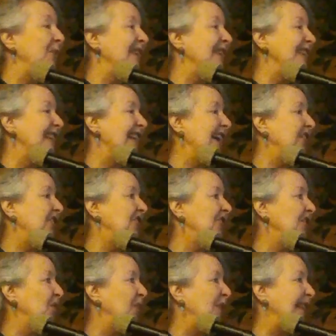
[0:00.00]
one
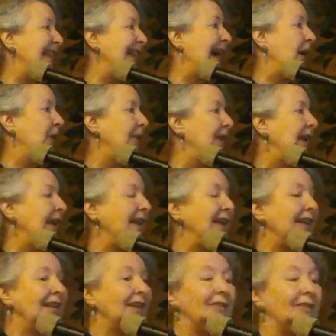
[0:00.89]
nation without
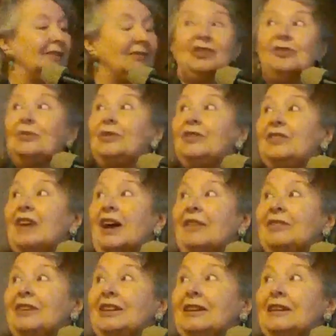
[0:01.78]
any individual
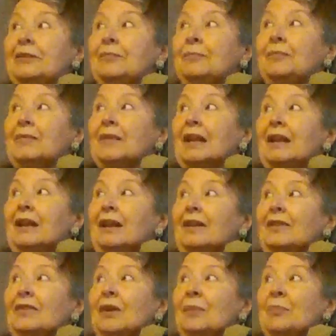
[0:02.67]
sovereignty.
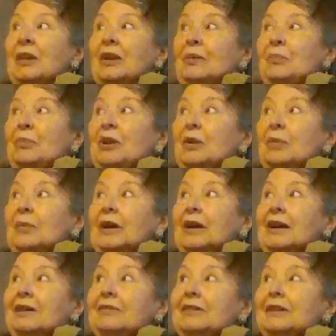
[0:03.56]
Something to be
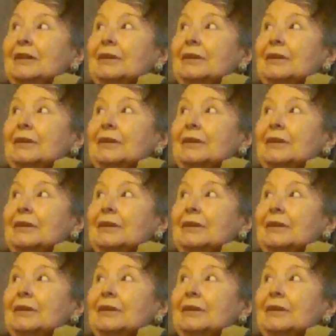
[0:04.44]
aware of.